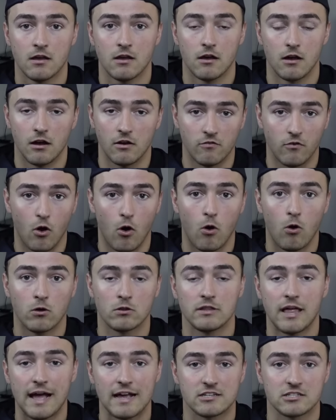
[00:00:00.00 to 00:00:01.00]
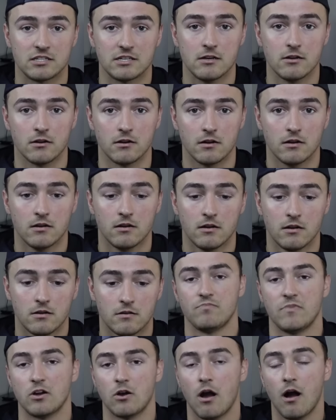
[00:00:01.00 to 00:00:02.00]
of all last year.
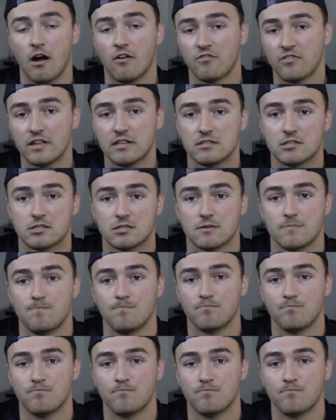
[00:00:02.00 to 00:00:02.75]
Their offense,